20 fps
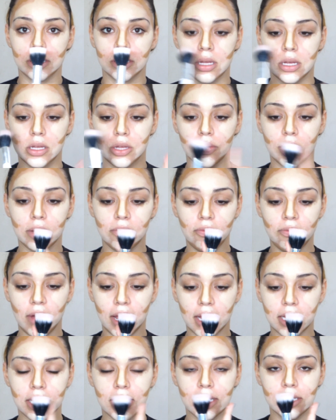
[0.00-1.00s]
You can
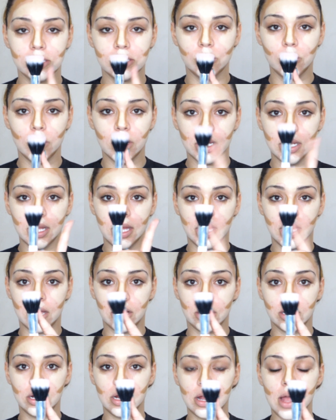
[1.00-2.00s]
find this one
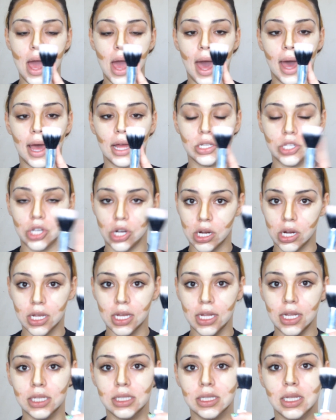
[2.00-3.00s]
here at
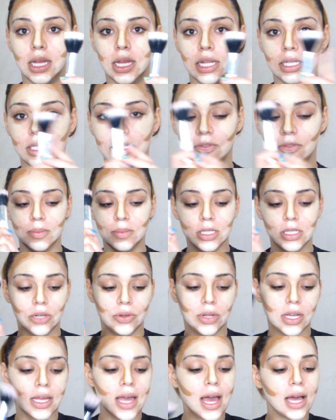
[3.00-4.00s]
Target, and it's
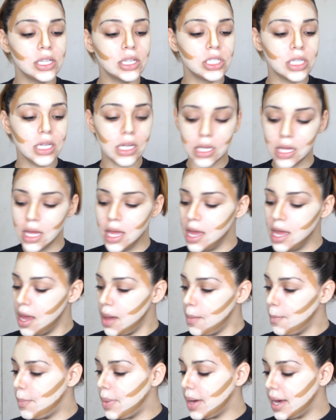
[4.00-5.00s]
Sonia Kashuk,
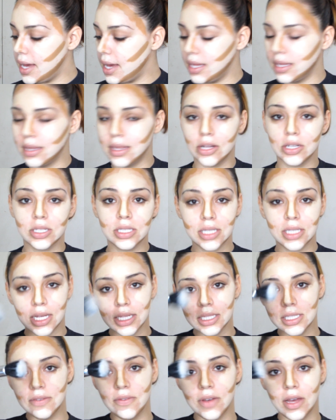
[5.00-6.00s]
but there's
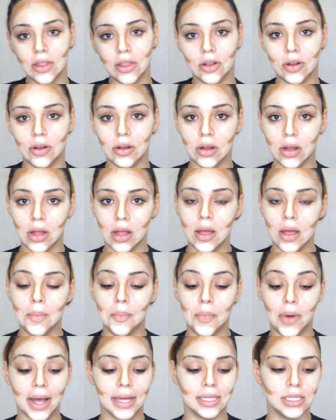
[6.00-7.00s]
tons of other
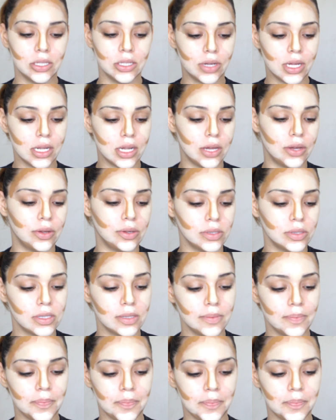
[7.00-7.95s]
brands you can use.